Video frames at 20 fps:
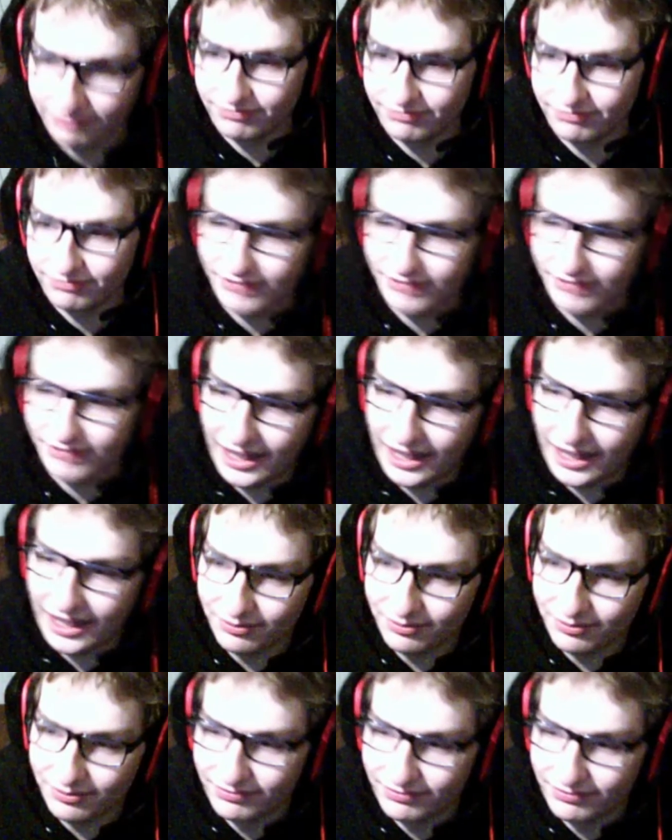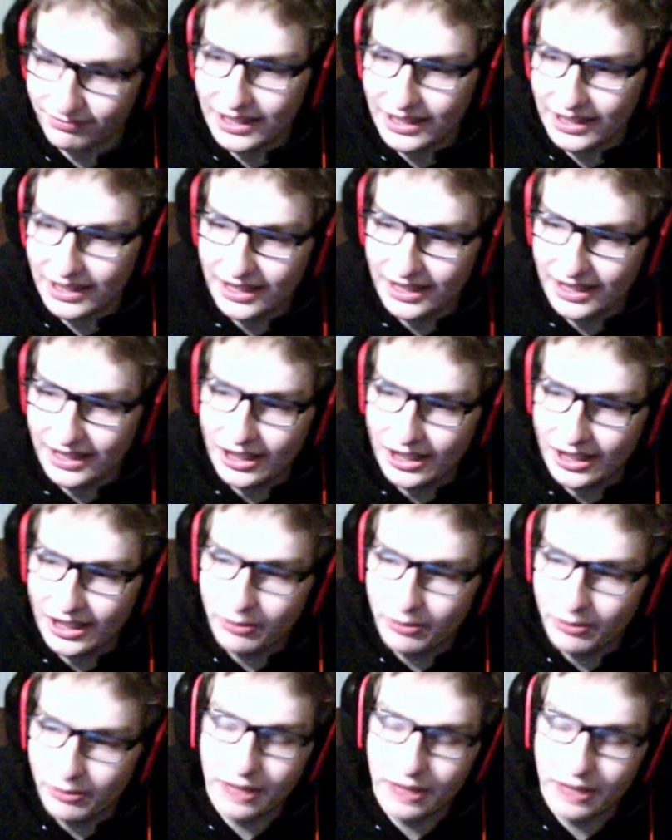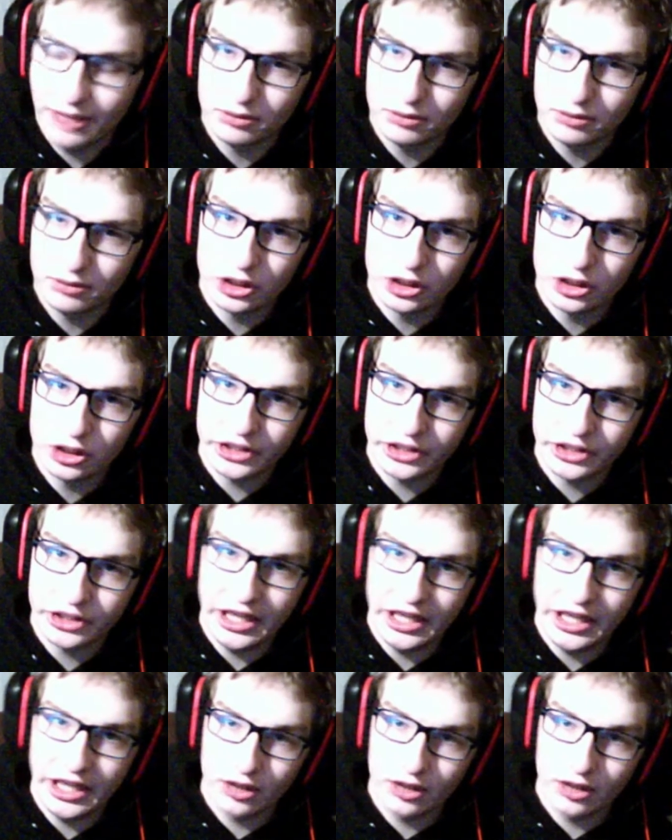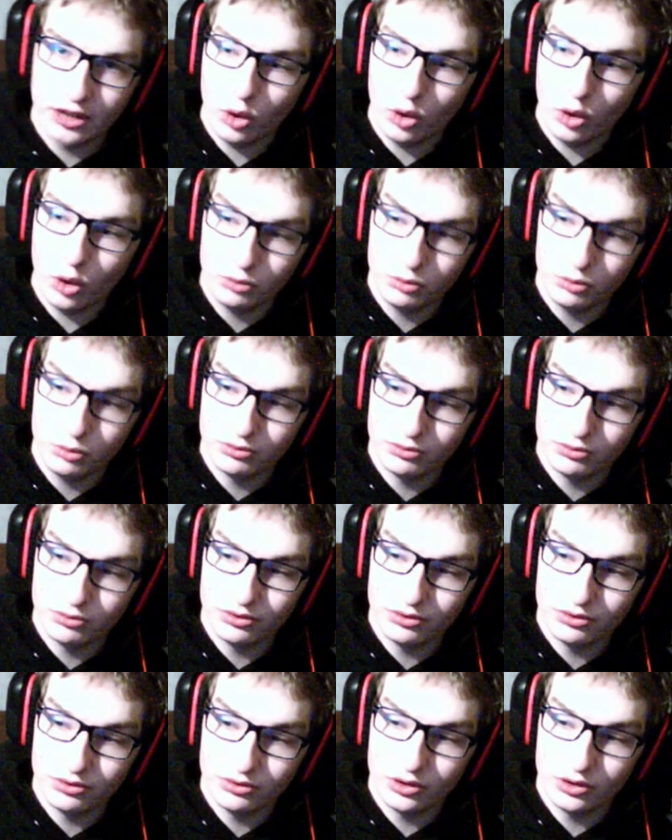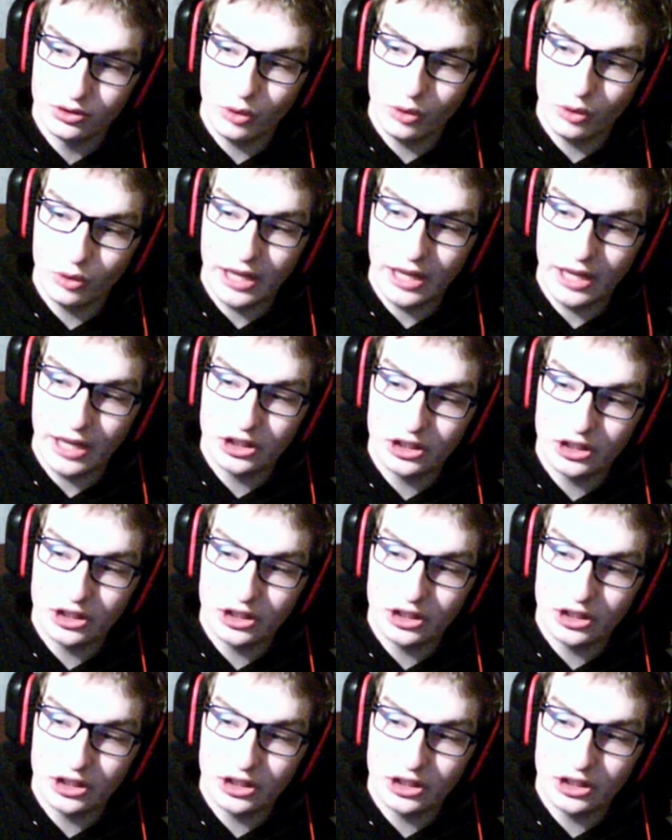yeah. But I'm just kidding, don't actually